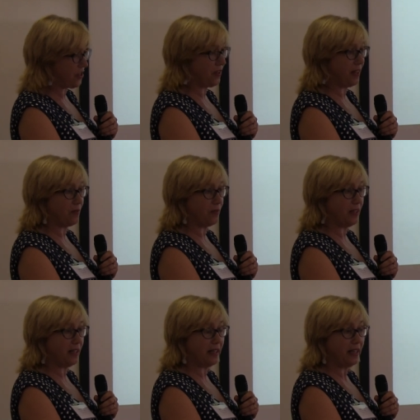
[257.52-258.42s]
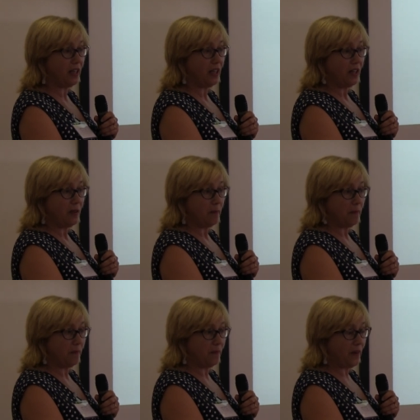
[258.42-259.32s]
so they were really
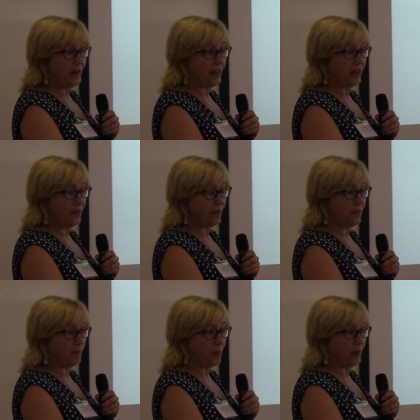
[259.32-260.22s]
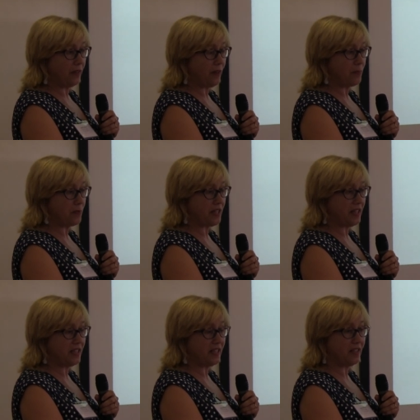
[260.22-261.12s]
very poorly
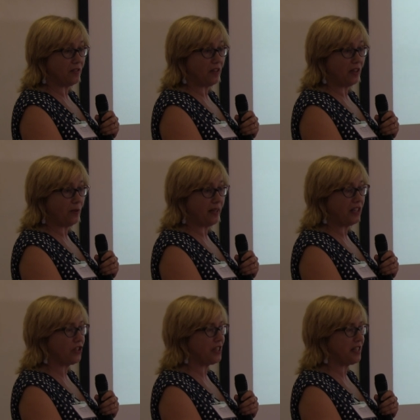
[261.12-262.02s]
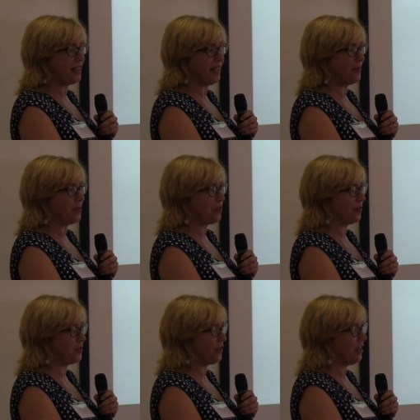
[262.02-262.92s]
represented, and quite interestingly it was
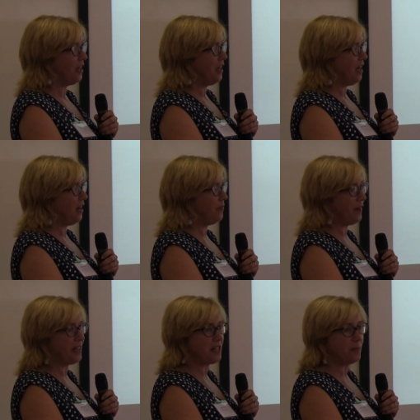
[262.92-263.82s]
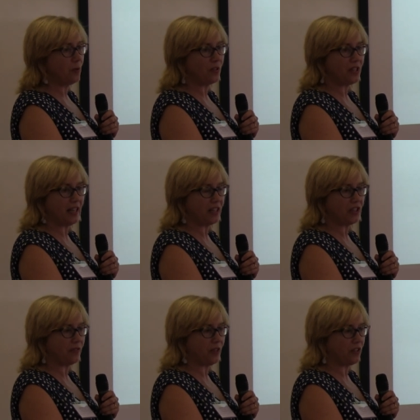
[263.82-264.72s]
often a very small
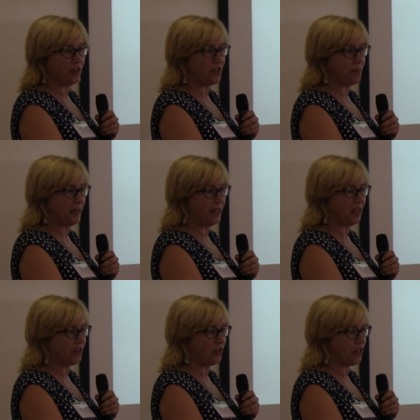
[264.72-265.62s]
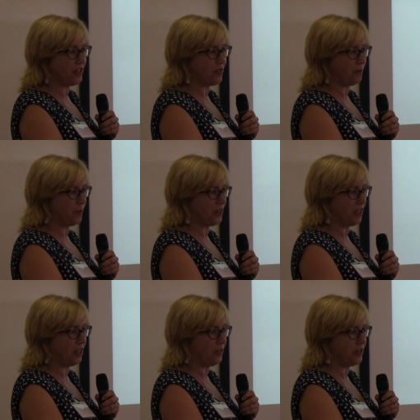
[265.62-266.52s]
selection of countries. Many countries weren't
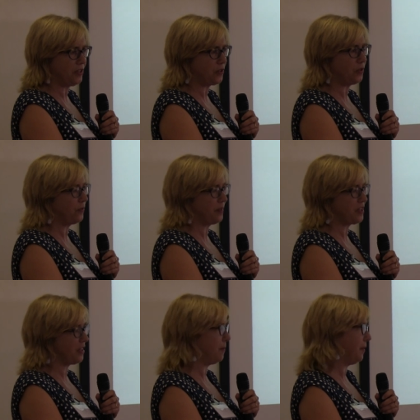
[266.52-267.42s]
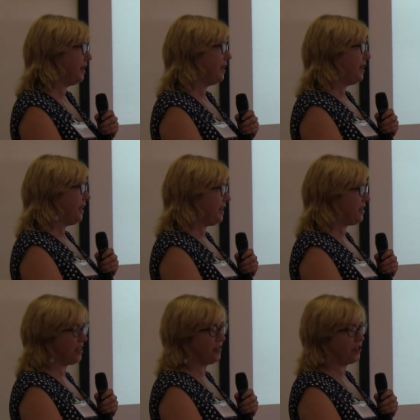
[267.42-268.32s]
included at all. For example,
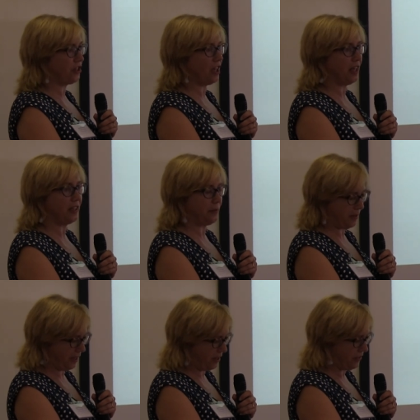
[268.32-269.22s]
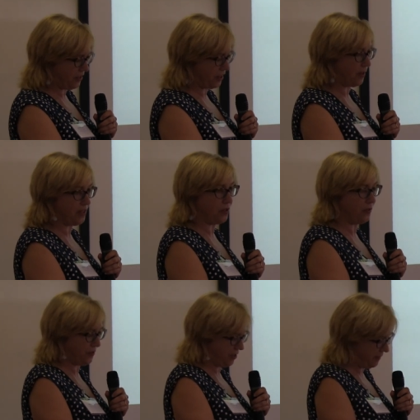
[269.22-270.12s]
India and China were included quite
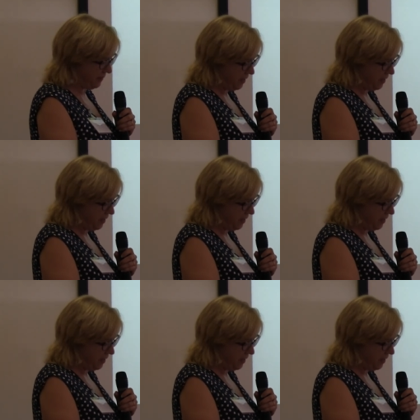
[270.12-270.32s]
often.